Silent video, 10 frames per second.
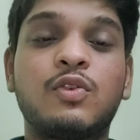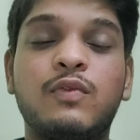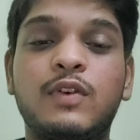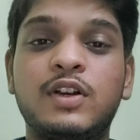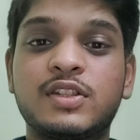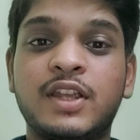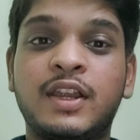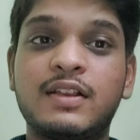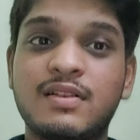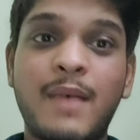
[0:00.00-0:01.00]
So
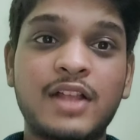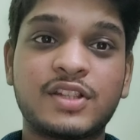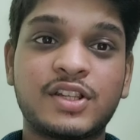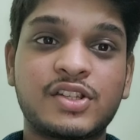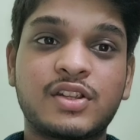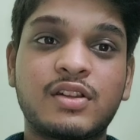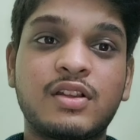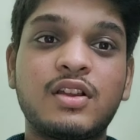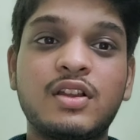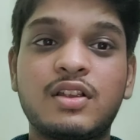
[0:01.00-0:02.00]
first thing is
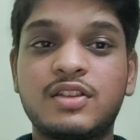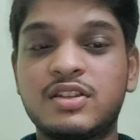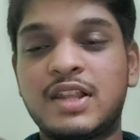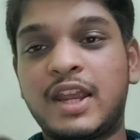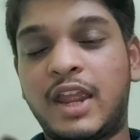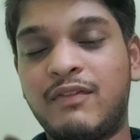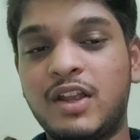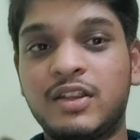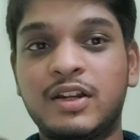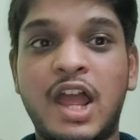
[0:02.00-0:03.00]
imagination. Just like
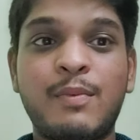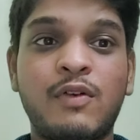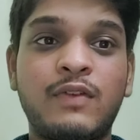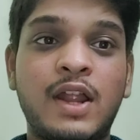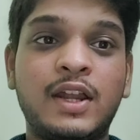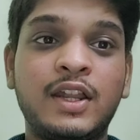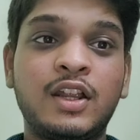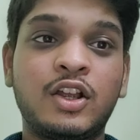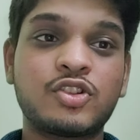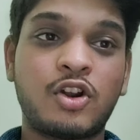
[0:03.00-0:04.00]
every other type of
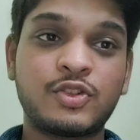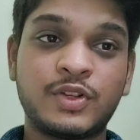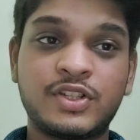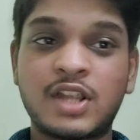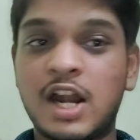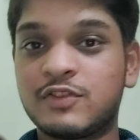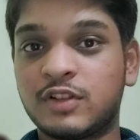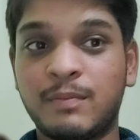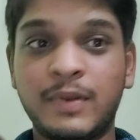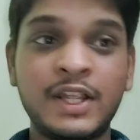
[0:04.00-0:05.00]
writing, a short story
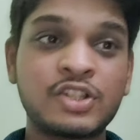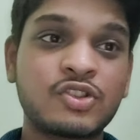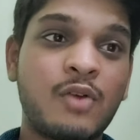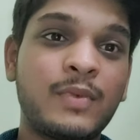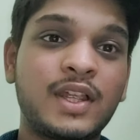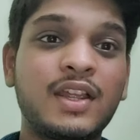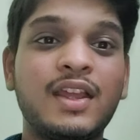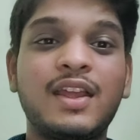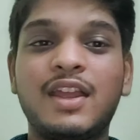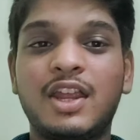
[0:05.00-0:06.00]
starts with a
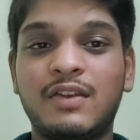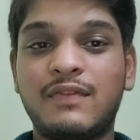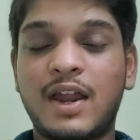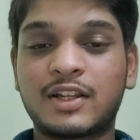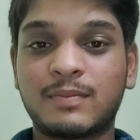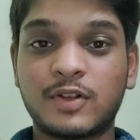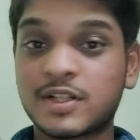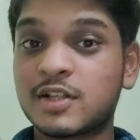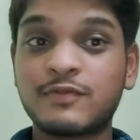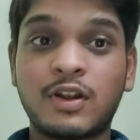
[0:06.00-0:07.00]
brainstorming. In fact, the
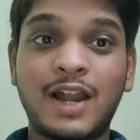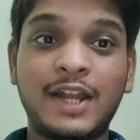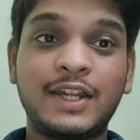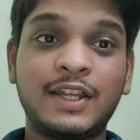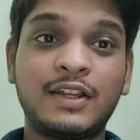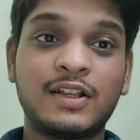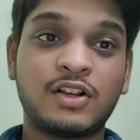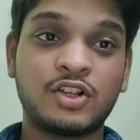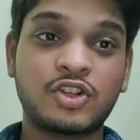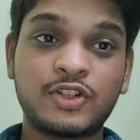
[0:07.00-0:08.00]
process for
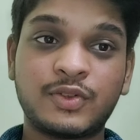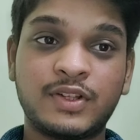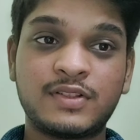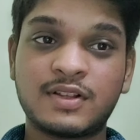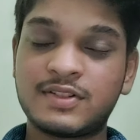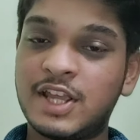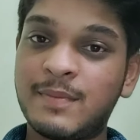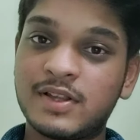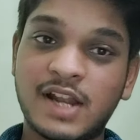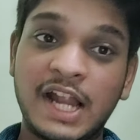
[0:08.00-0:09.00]
writing a short story is the
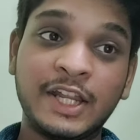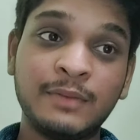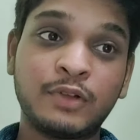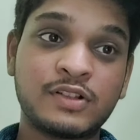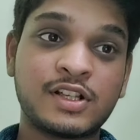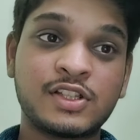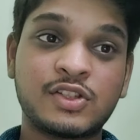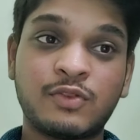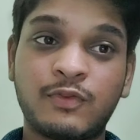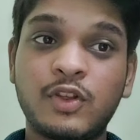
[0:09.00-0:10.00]
same as writing
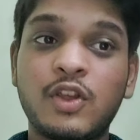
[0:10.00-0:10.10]
process